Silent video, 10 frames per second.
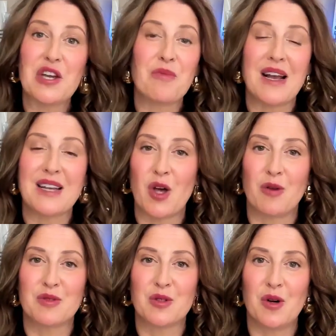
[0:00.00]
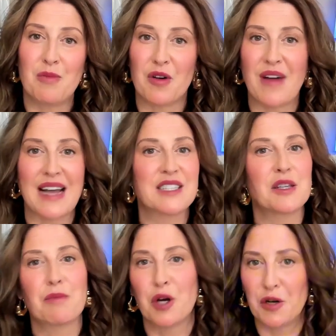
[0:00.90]
Press Homeschool provides the
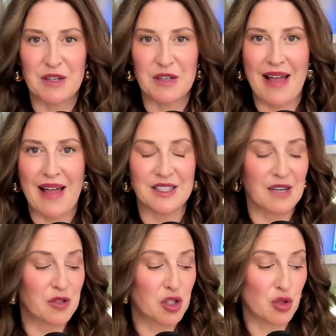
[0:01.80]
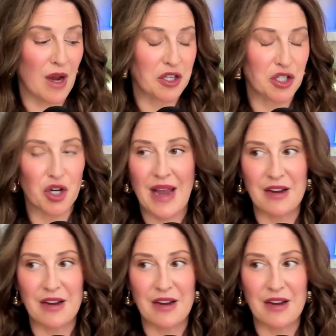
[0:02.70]
perfect balance of structure and